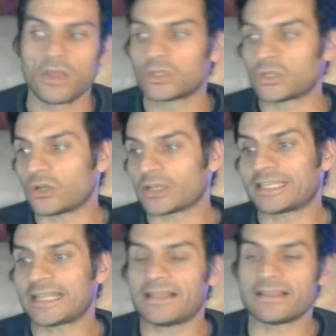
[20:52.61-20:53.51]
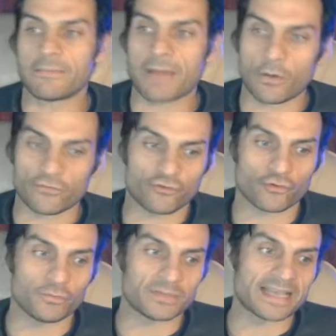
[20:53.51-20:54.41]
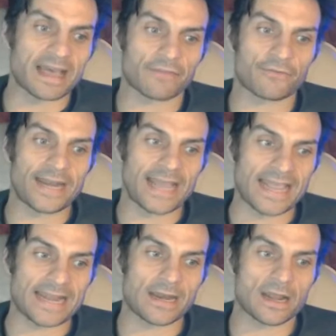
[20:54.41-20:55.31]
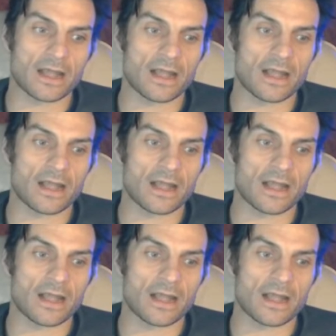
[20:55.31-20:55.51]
So you're seeing the amount of troops gathering in